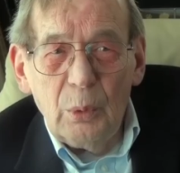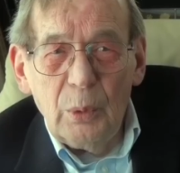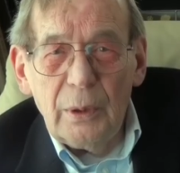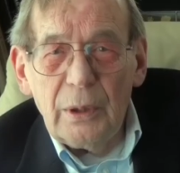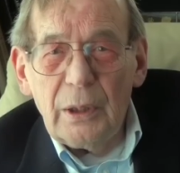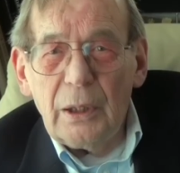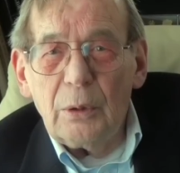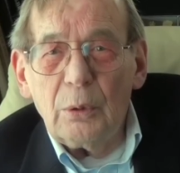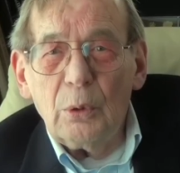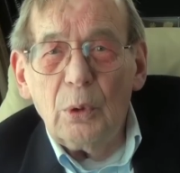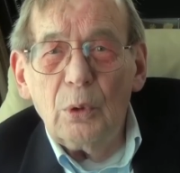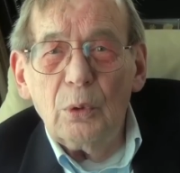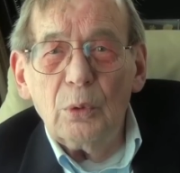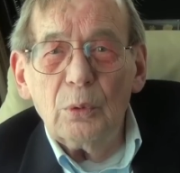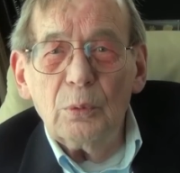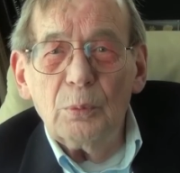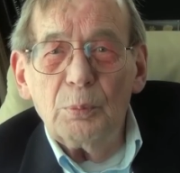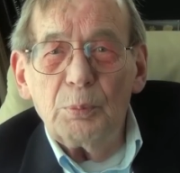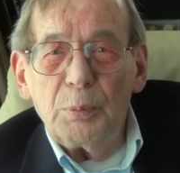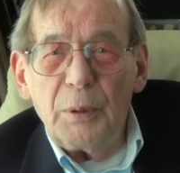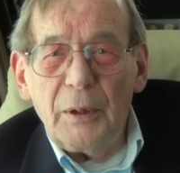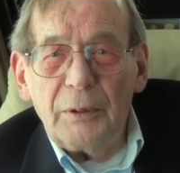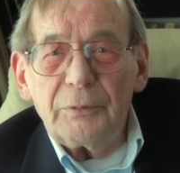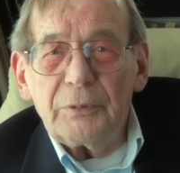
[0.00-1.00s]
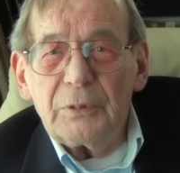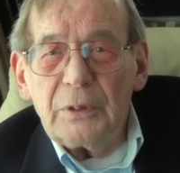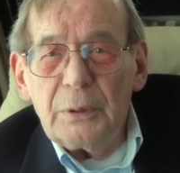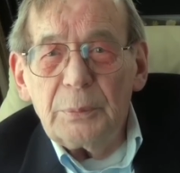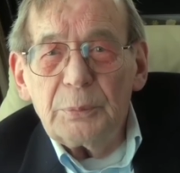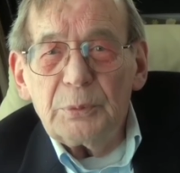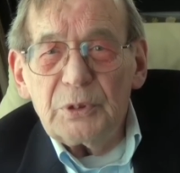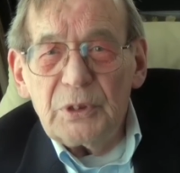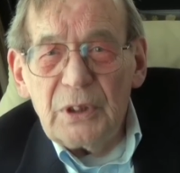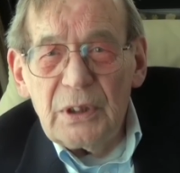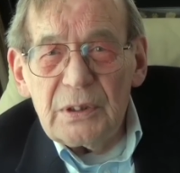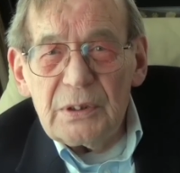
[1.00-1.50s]
with our own puffed
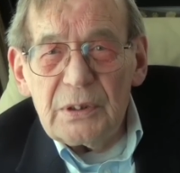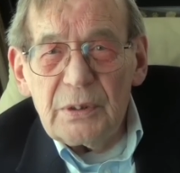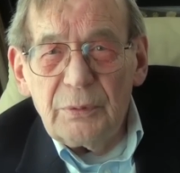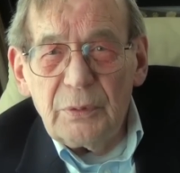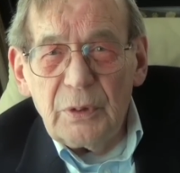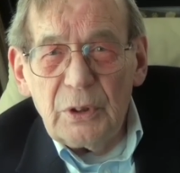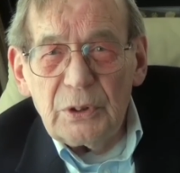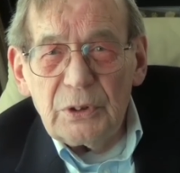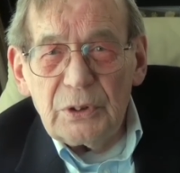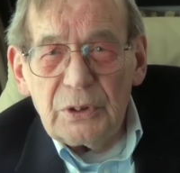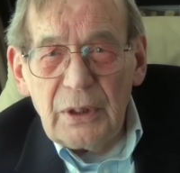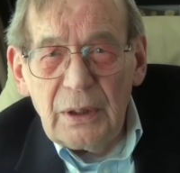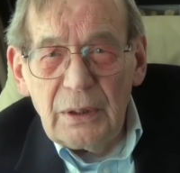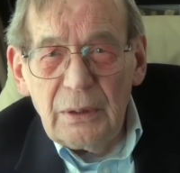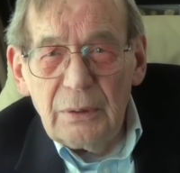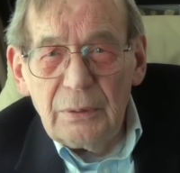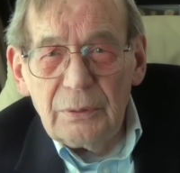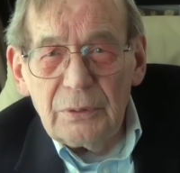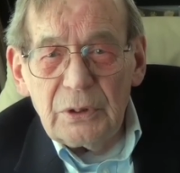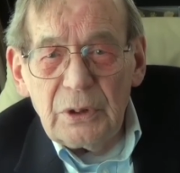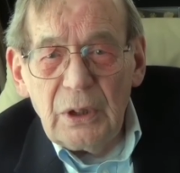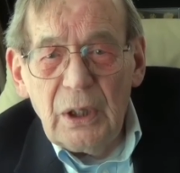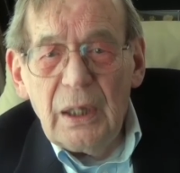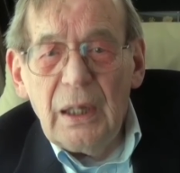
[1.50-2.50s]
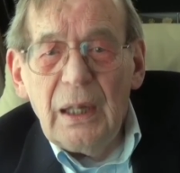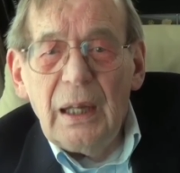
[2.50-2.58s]
up sense of ourselves